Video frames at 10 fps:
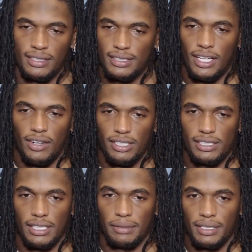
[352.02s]
it's always
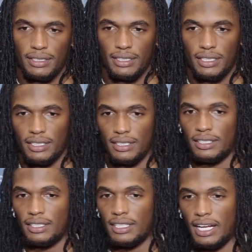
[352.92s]
something
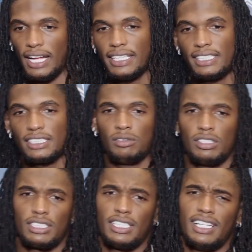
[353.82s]
I think
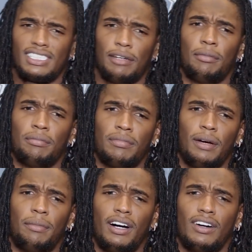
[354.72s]
someone said something
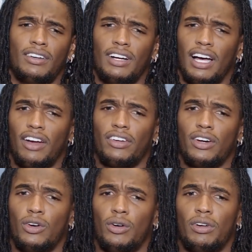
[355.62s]
about I don't
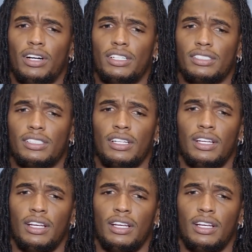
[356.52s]
know who it was